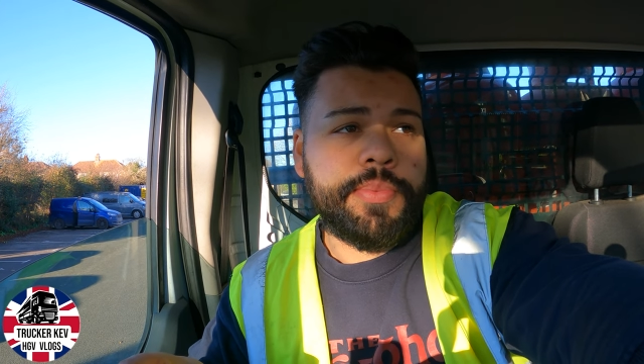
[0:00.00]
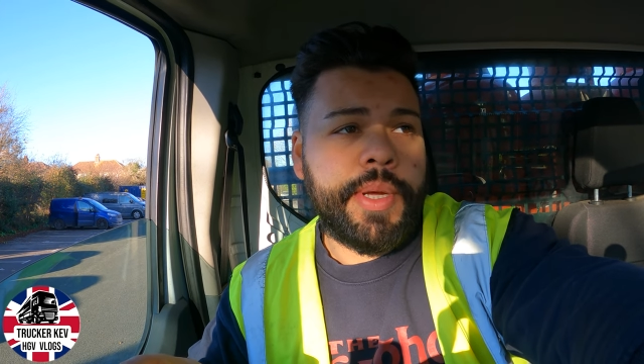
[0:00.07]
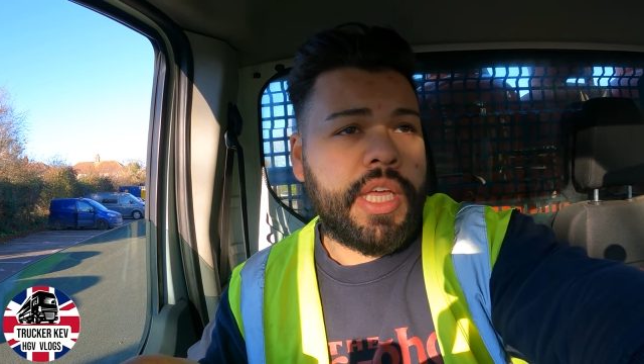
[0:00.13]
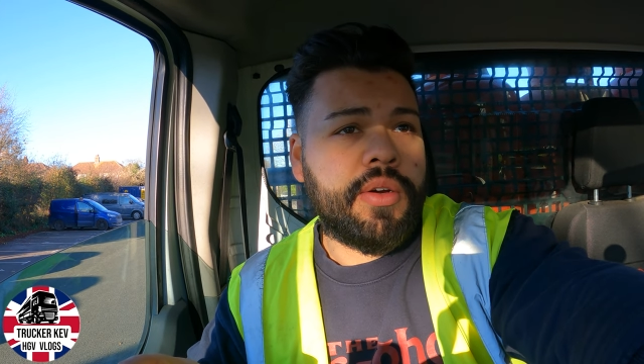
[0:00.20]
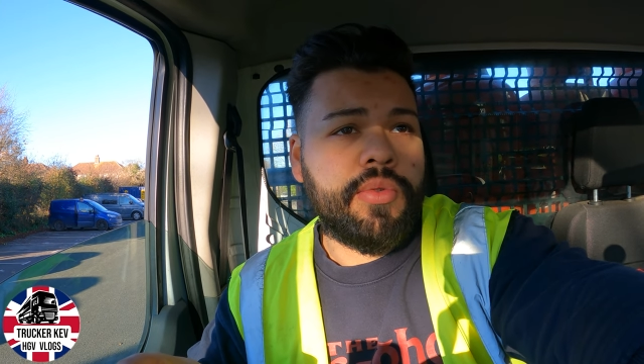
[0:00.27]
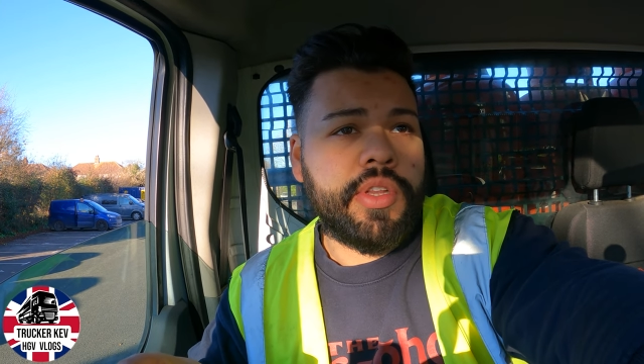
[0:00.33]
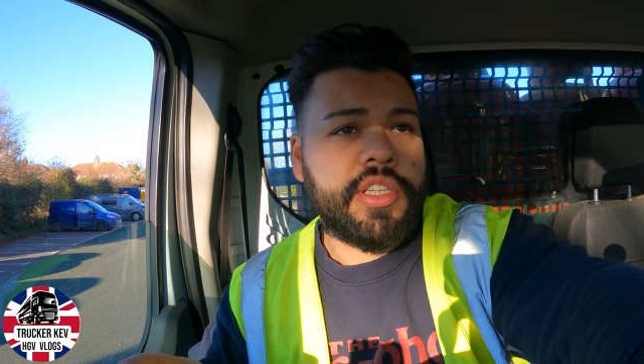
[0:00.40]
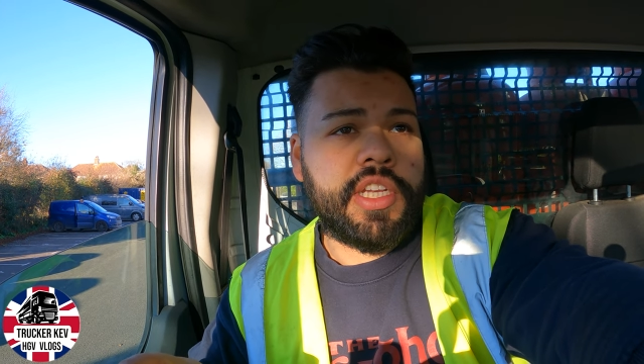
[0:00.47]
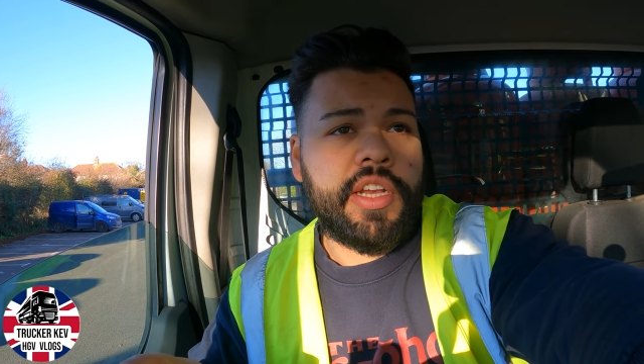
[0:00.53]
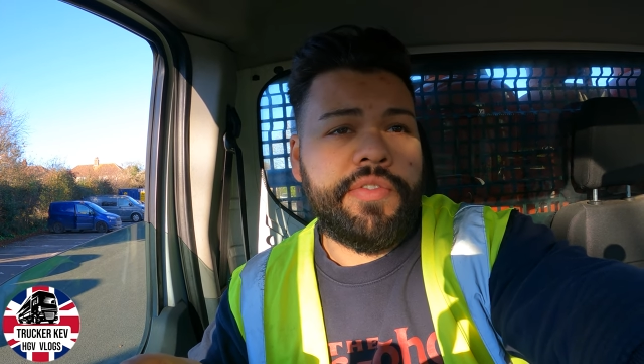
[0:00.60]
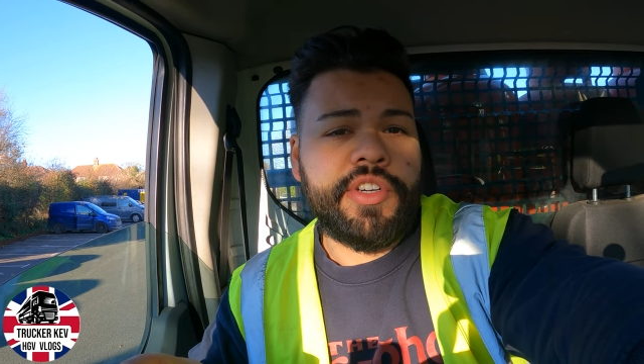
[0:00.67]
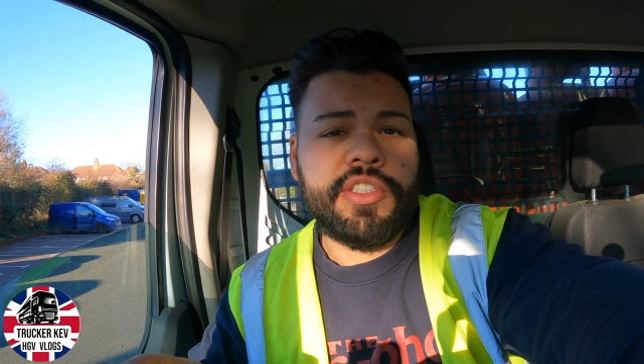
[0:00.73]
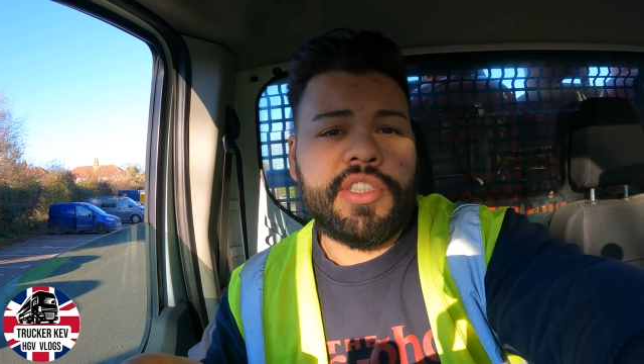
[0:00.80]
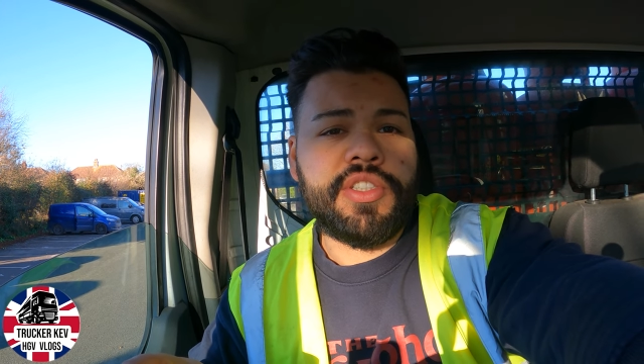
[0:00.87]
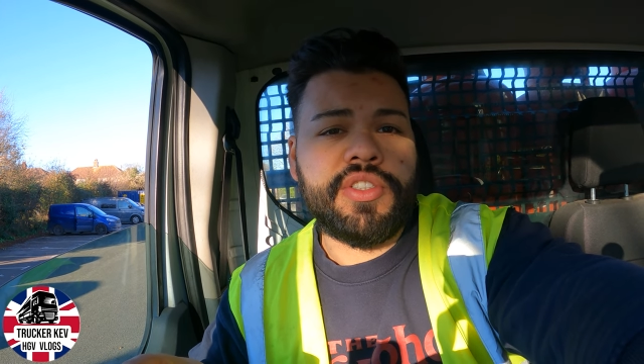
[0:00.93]
to make all the
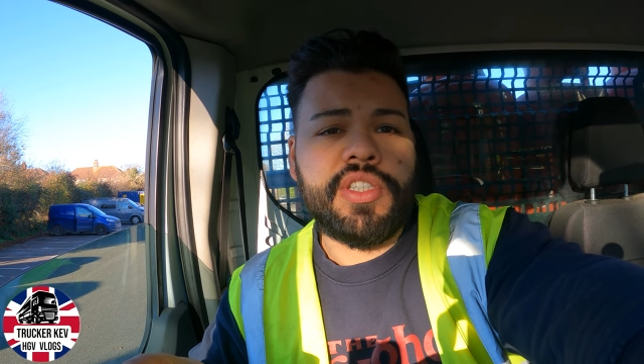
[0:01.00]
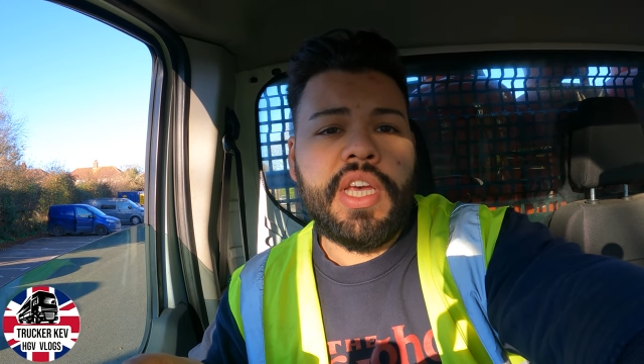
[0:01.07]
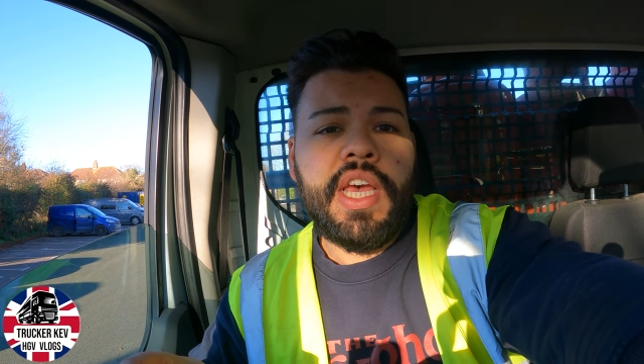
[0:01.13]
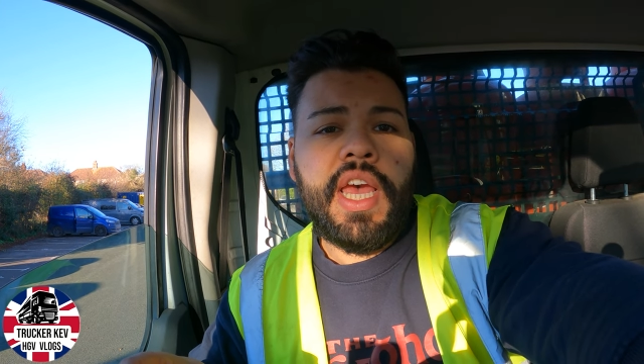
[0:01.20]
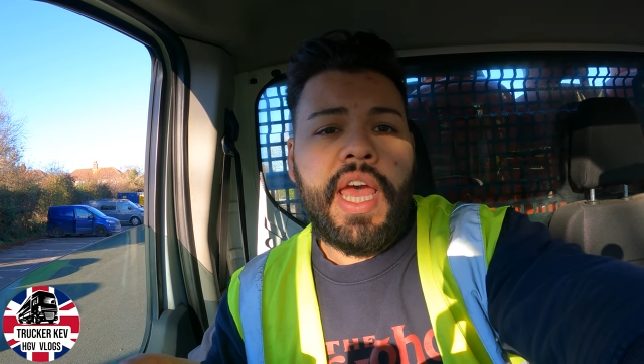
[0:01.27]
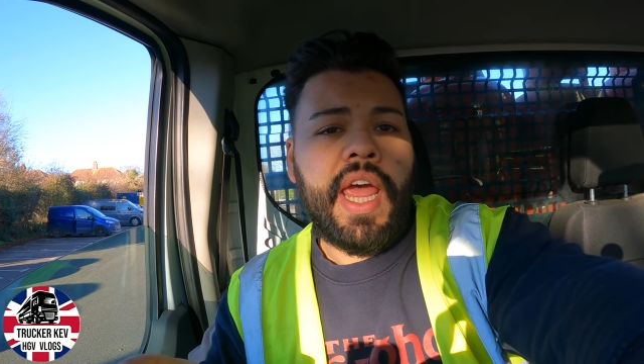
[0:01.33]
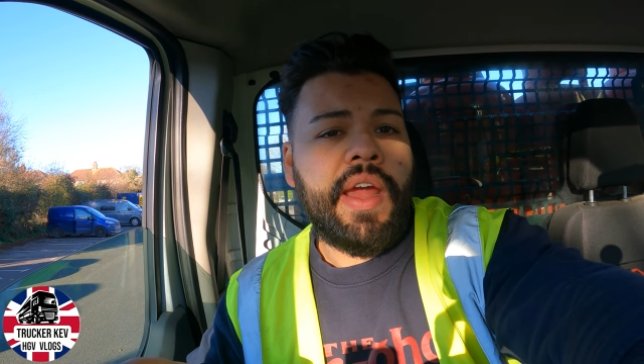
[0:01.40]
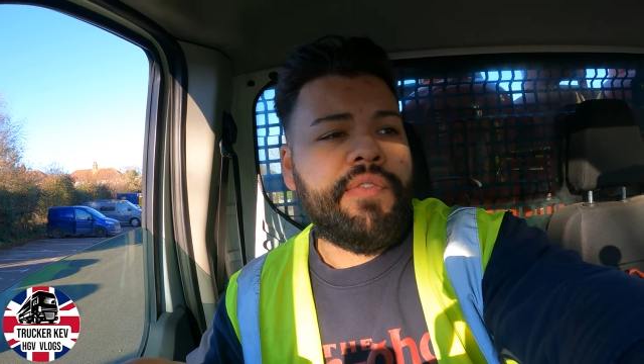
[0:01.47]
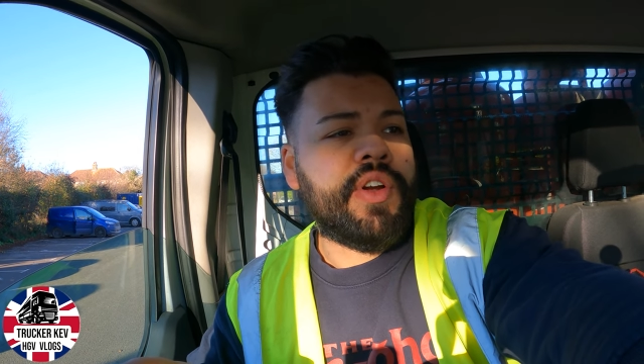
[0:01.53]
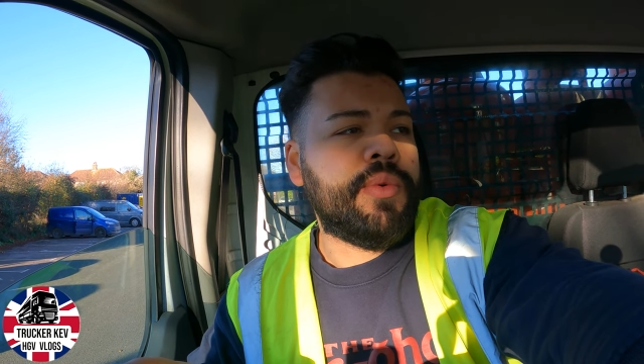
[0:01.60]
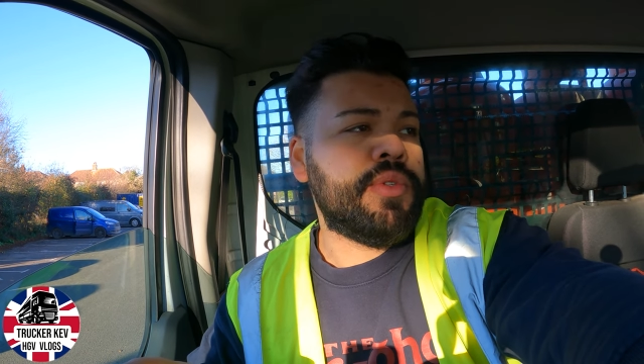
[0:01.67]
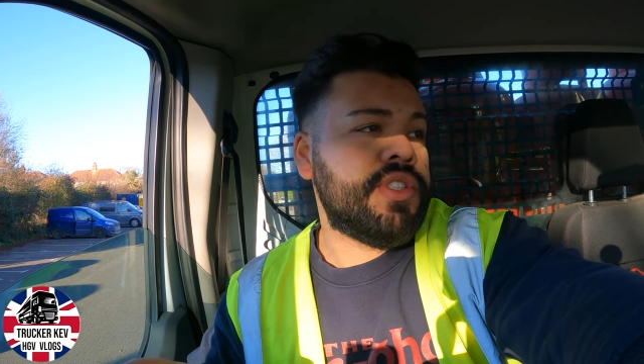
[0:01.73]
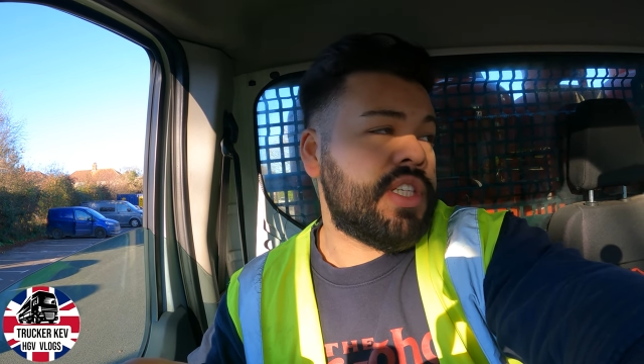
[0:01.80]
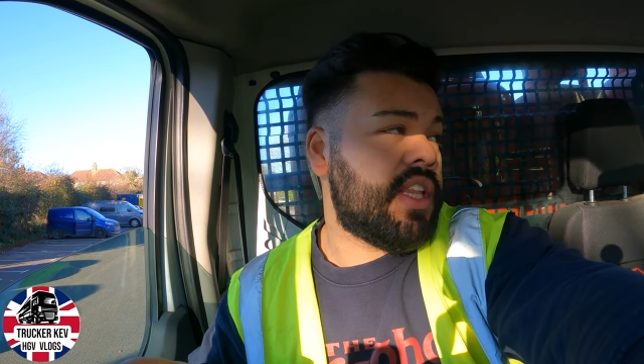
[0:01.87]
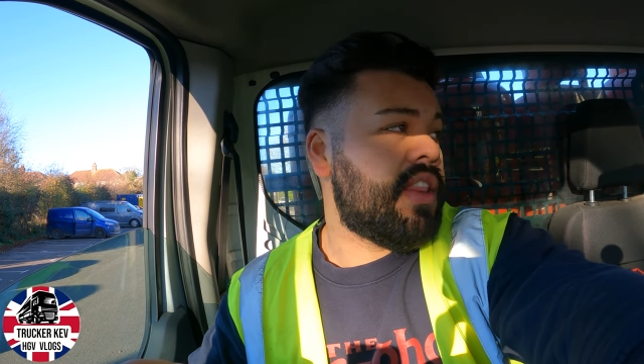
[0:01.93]
deliveries, because
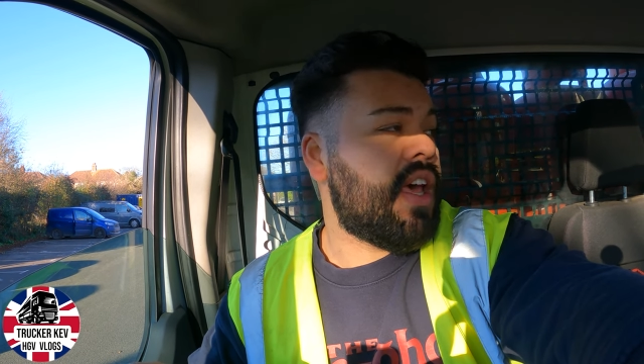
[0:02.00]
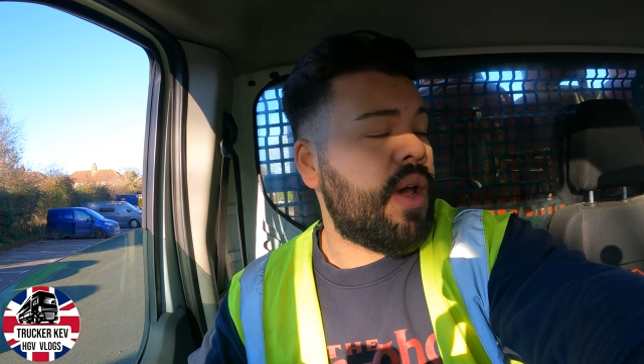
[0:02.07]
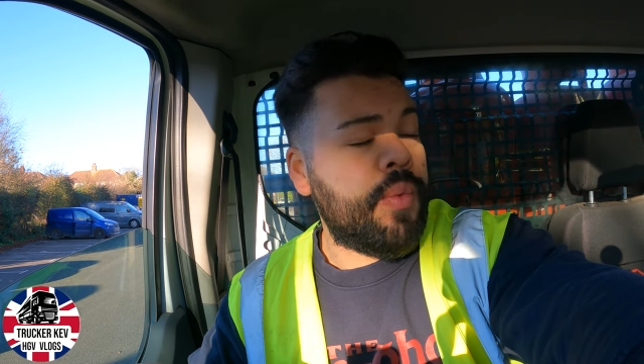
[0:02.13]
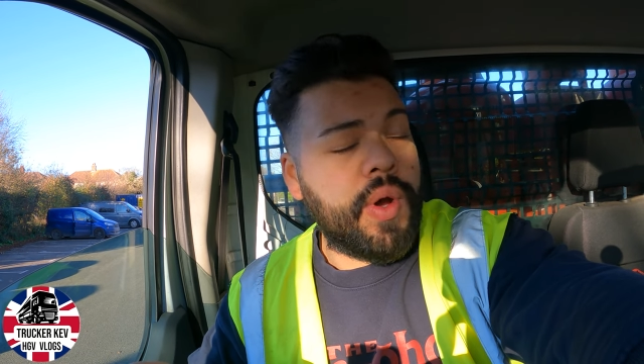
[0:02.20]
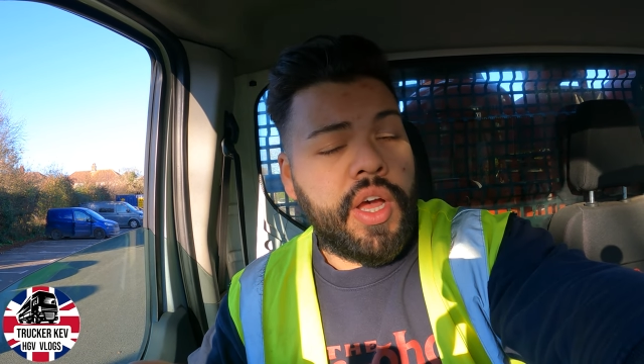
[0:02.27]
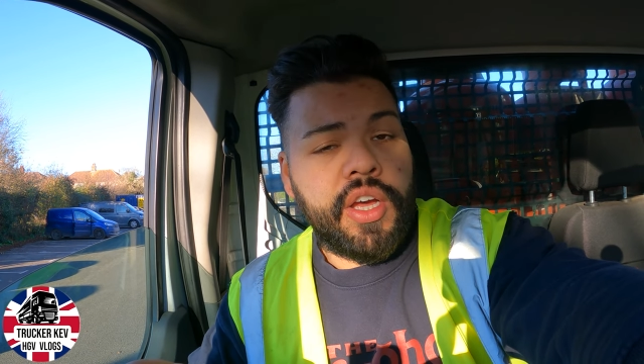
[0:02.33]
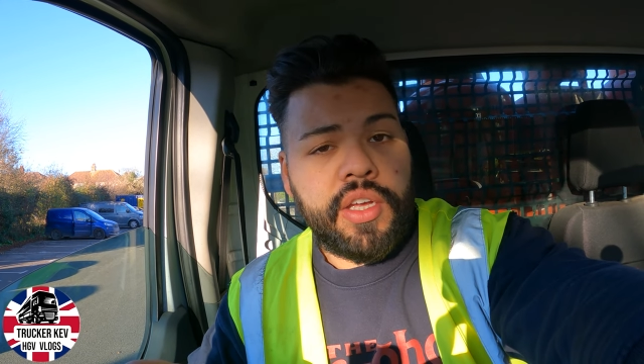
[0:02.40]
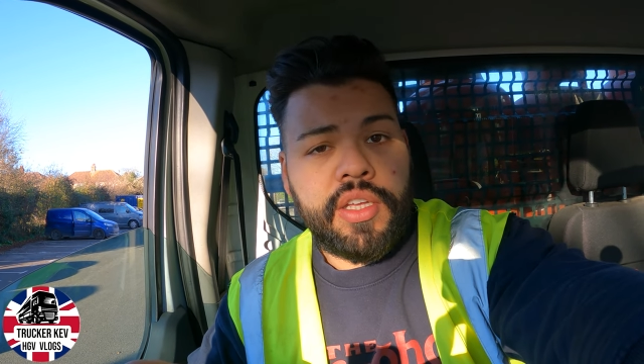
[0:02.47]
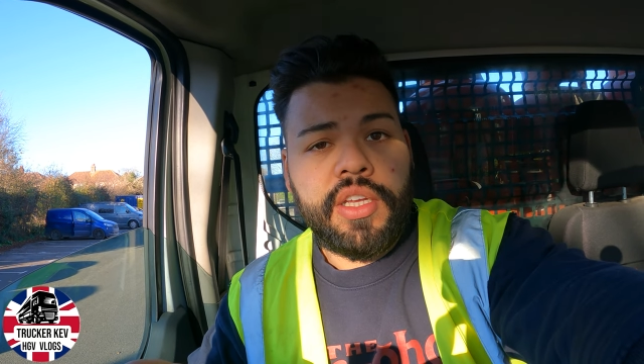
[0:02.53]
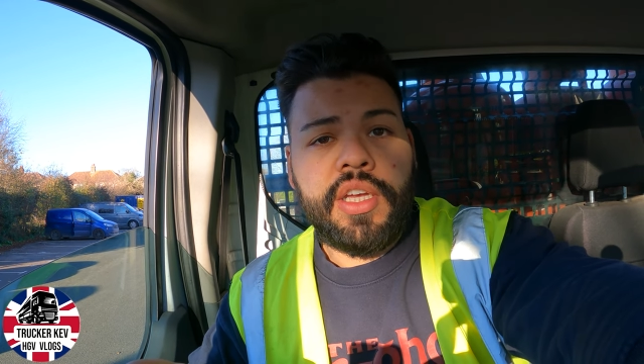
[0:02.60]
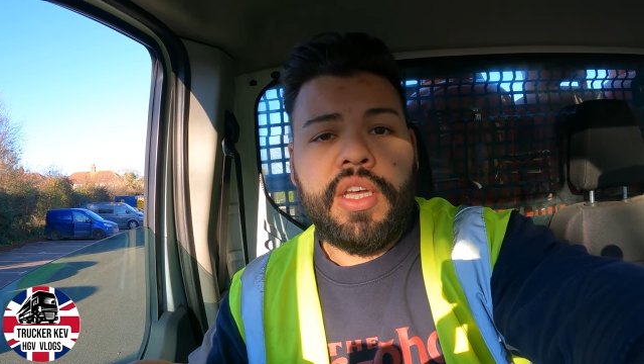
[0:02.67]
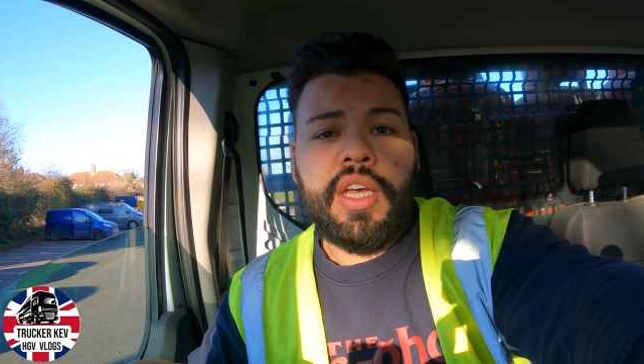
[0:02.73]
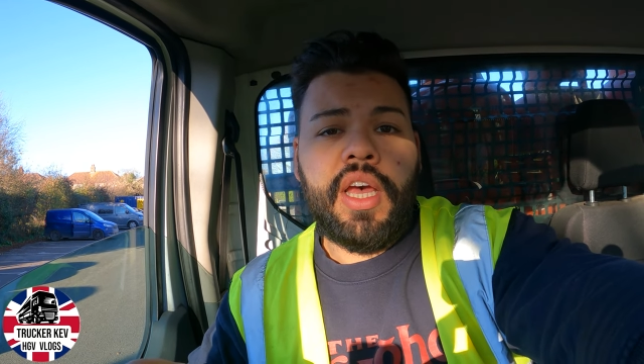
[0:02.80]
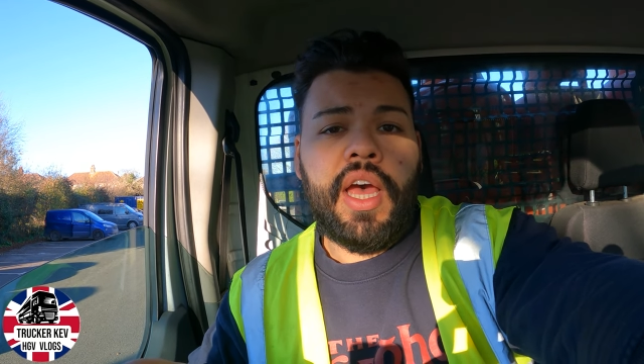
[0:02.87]
everyone's in their work